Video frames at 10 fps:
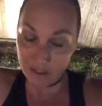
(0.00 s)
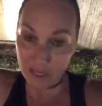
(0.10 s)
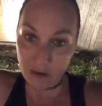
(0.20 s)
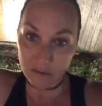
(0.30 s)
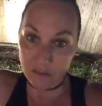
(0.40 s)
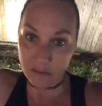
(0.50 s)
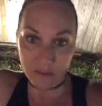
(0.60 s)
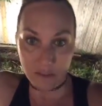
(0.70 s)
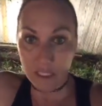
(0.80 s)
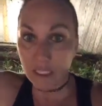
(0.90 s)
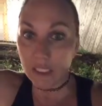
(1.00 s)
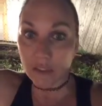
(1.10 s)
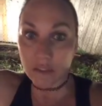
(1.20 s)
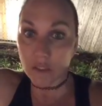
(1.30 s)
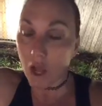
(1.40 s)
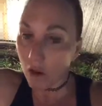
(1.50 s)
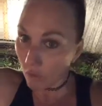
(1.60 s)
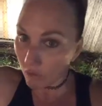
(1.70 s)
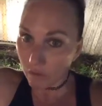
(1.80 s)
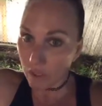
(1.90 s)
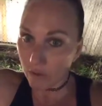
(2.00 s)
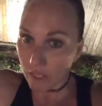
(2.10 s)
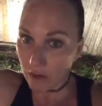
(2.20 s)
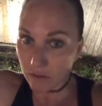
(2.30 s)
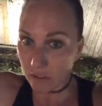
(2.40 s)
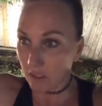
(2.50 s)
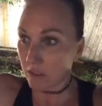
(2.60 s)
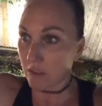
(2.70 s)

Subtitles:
this house is like not worth $300,000.